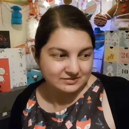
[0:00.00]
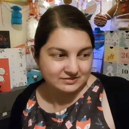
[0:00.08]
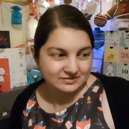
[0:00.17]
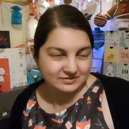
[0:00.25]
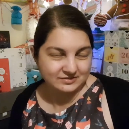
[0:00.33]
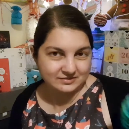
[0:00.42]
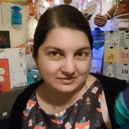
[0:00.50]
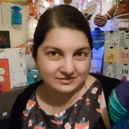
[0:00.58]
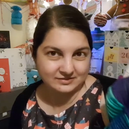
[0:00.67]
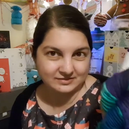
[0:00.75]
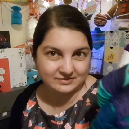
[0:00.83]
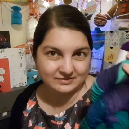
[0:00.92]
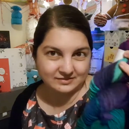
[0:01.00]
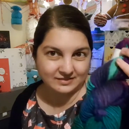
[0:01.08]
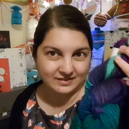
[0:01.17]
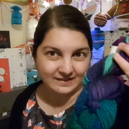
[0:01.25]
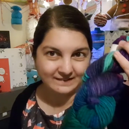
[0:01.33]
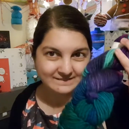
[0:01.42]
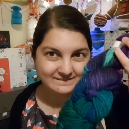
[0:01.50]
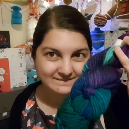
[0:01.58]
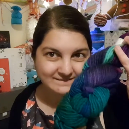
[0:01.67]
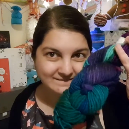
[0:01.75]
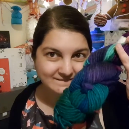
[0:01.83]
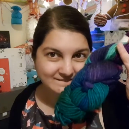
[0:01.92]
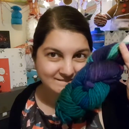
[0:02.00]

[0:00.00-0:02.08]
Nothing is said.